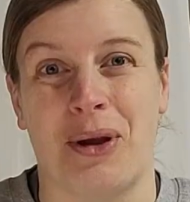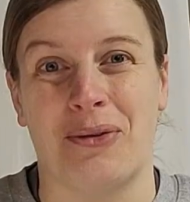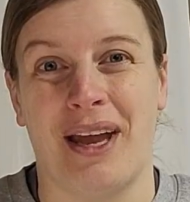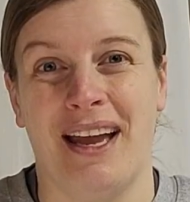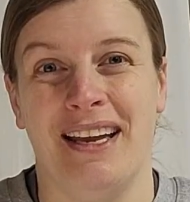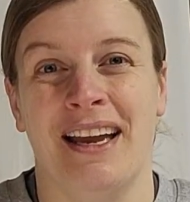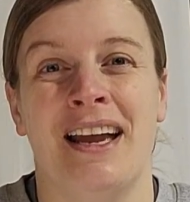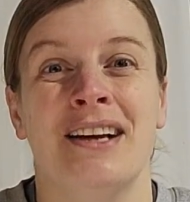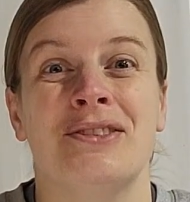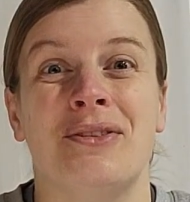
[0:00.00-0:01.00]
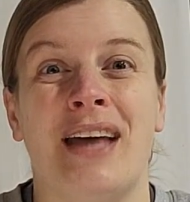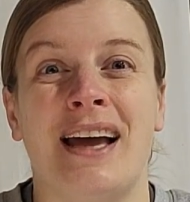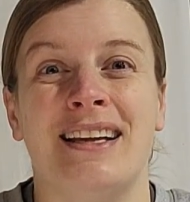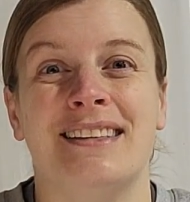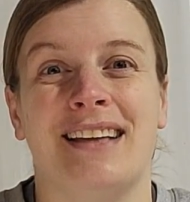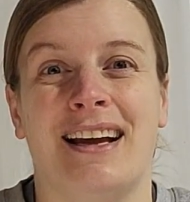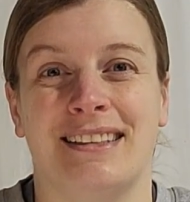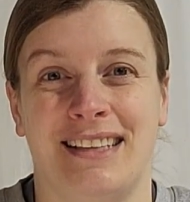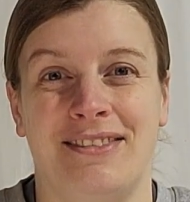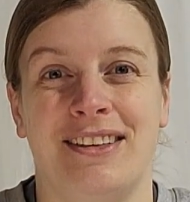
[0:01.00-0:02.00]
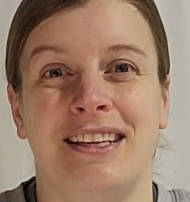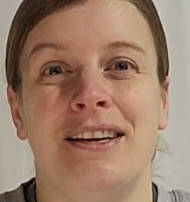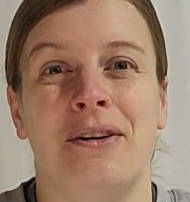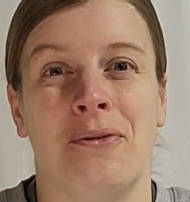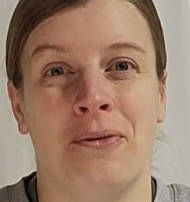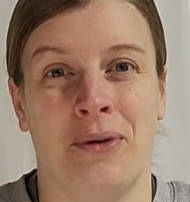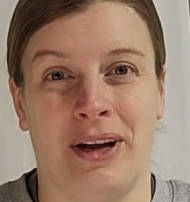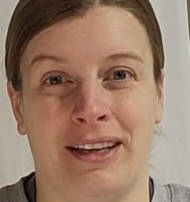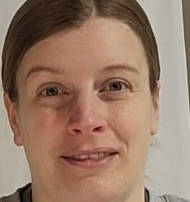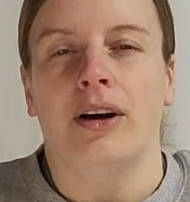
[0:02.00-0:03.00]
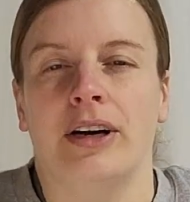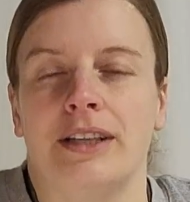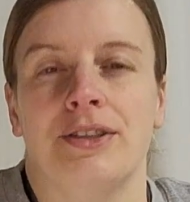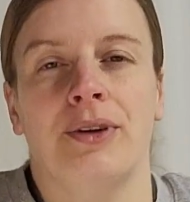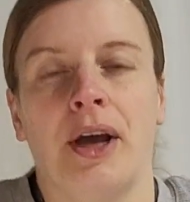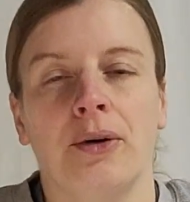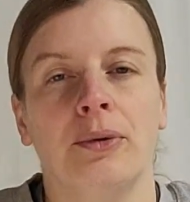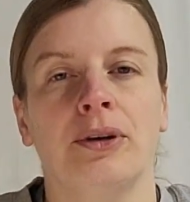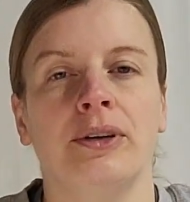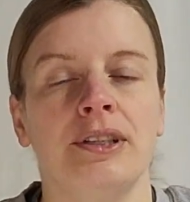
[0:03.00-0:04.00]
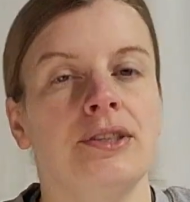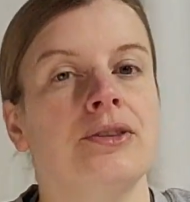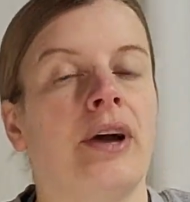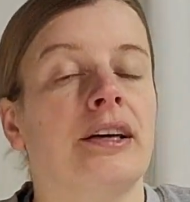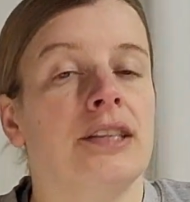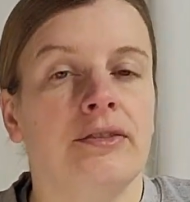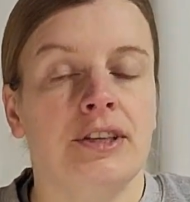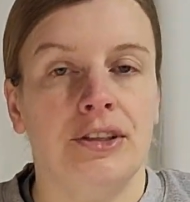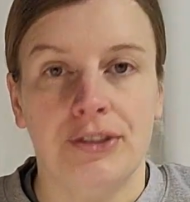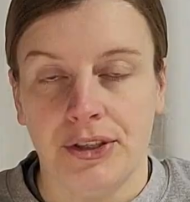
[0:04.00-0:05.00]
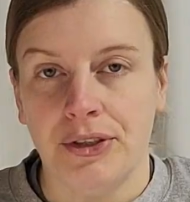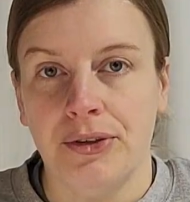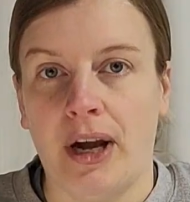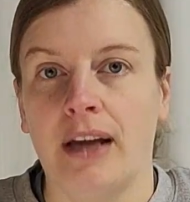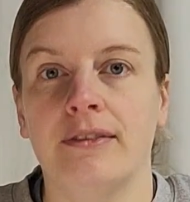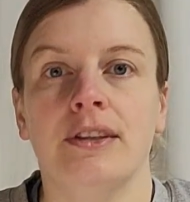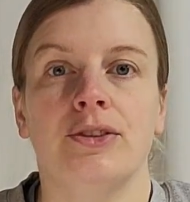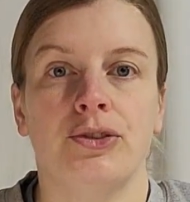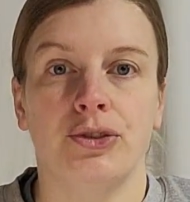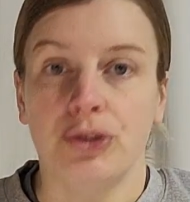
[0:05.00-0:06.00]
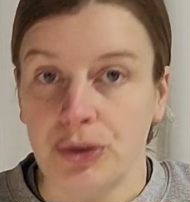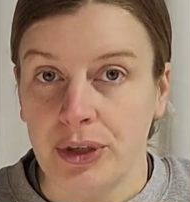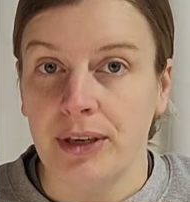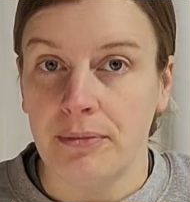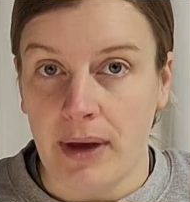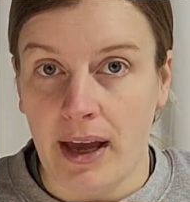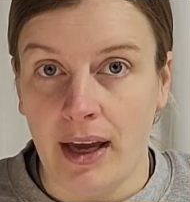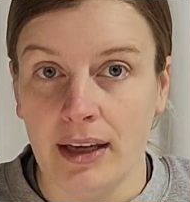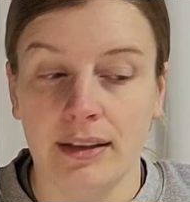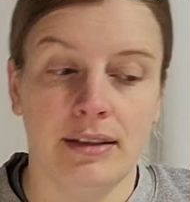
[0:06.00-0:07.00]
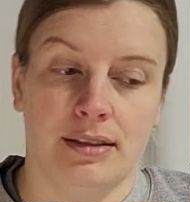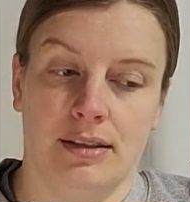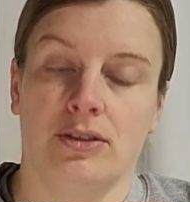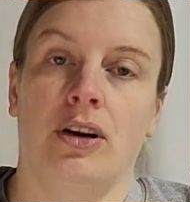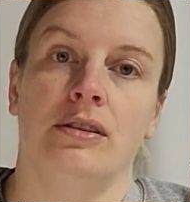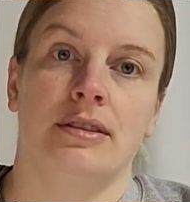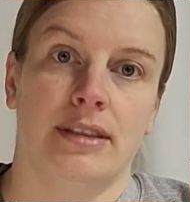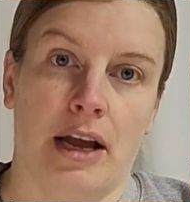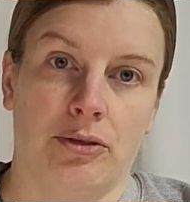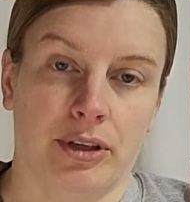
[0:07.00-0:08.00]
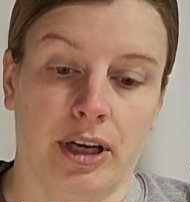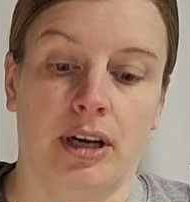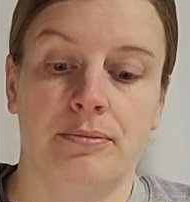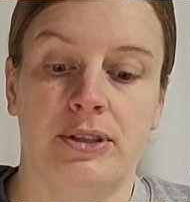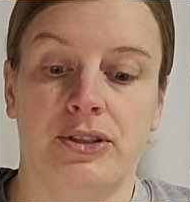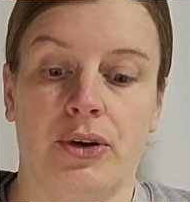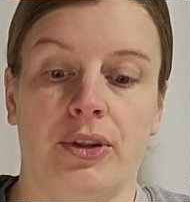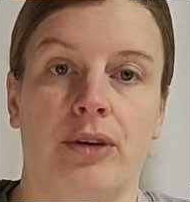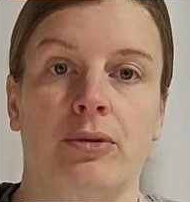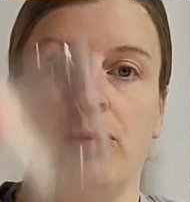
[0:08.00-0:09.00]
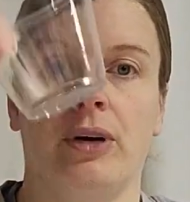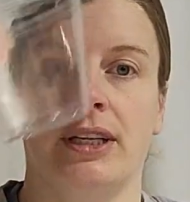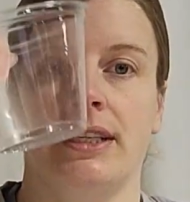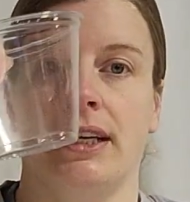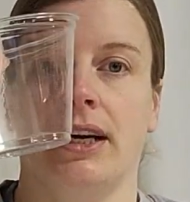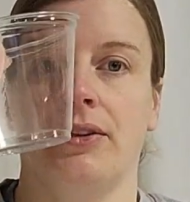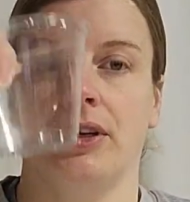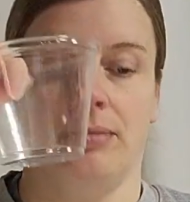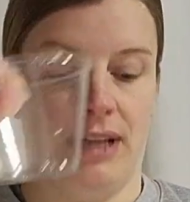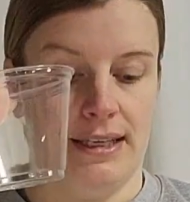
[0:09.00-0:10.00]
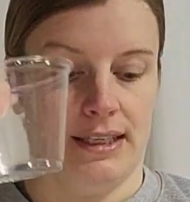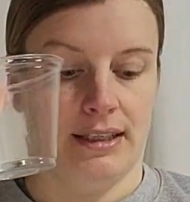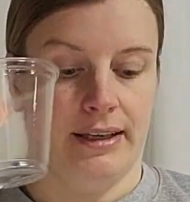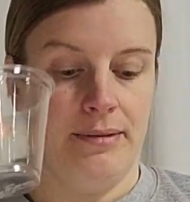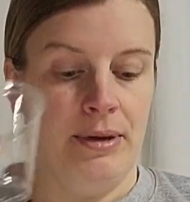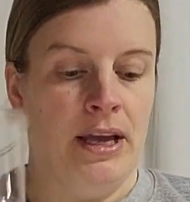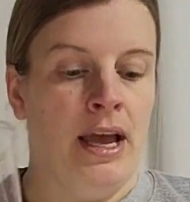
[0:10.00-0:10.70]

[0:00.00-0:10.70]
Okay, so that is activity 1. All right, so now we're going to do activity 2 out of the student bag. This is called sound cups. So they will want to take out their plastic cup